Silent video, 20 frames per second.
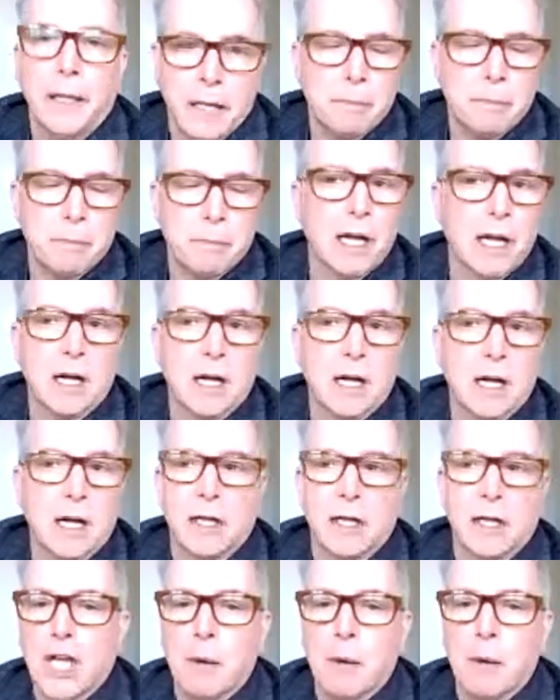Keep an eye on
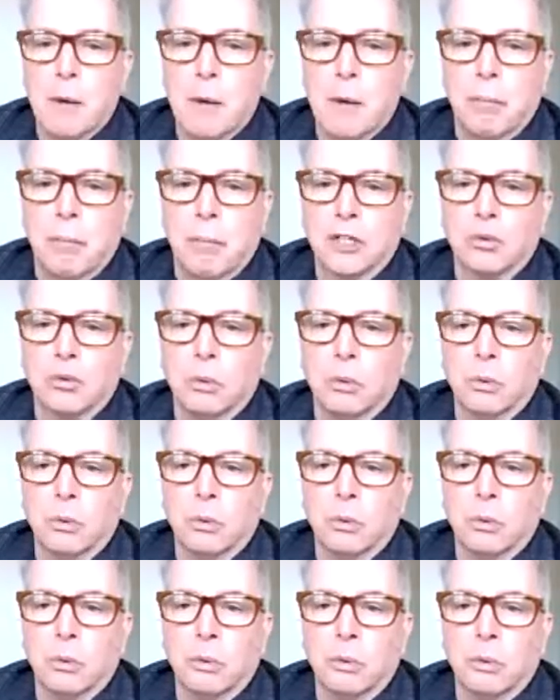the chat box where
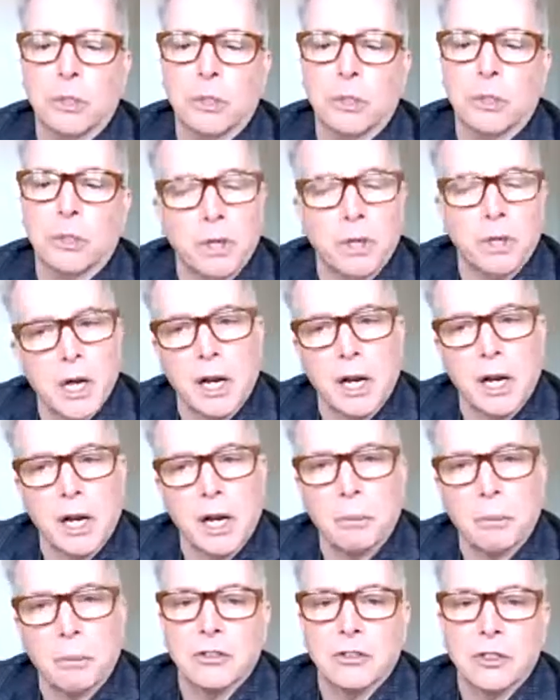we'll be posting
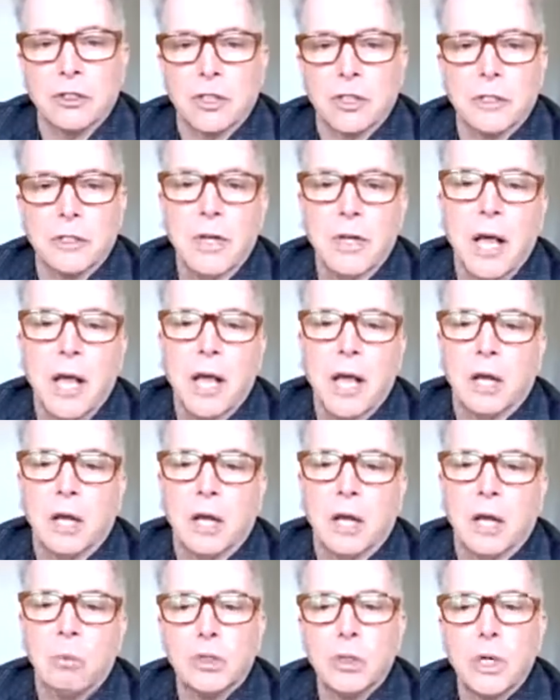periodic messages
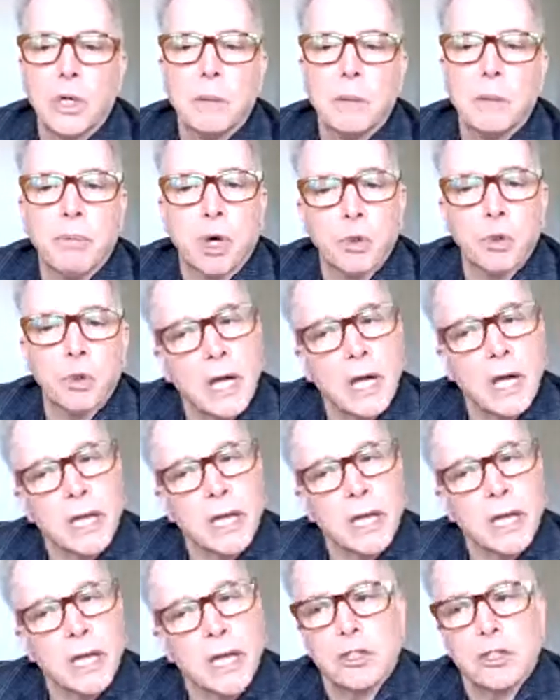and where you can post
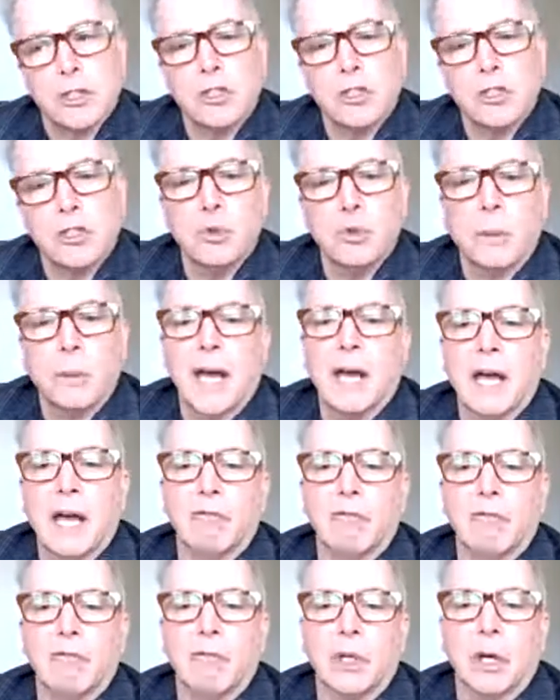any questions you may
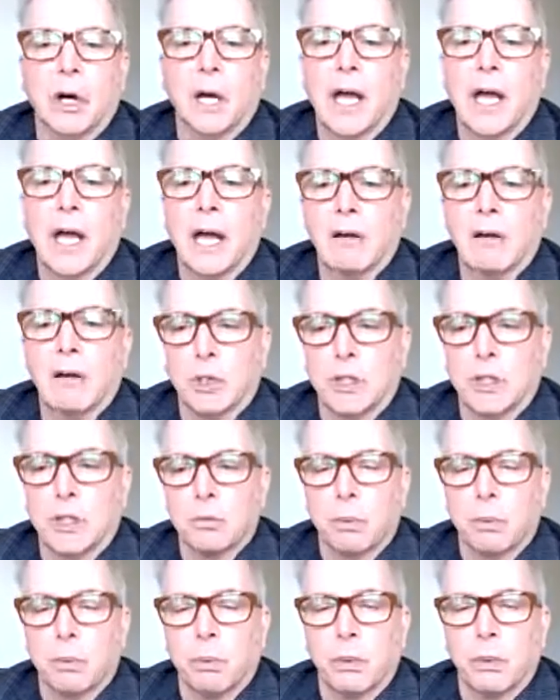have for Doug after
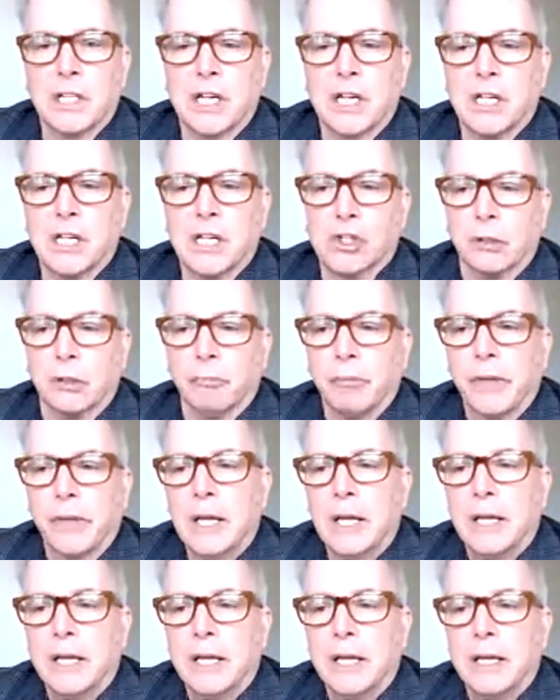his presentation.
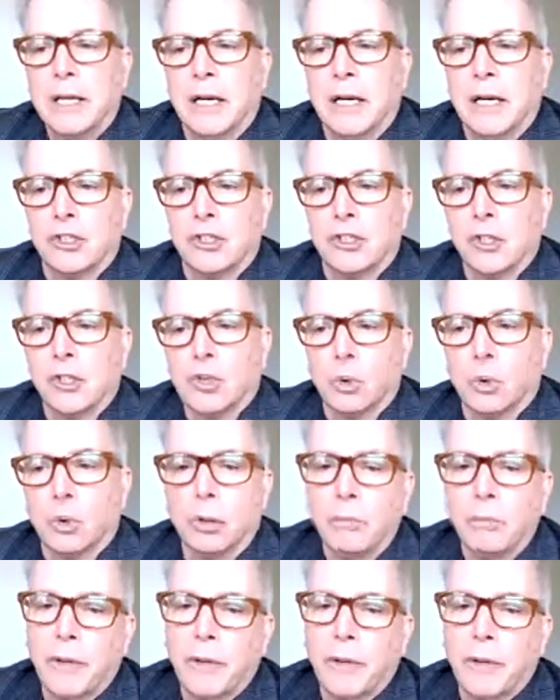As
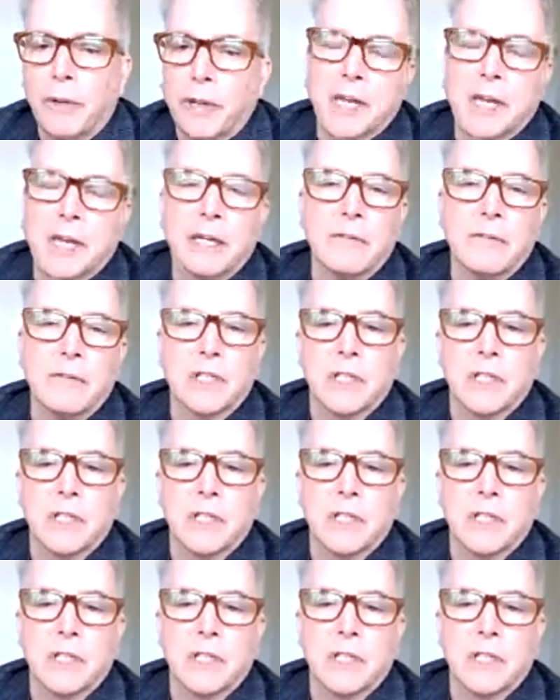usual, at the end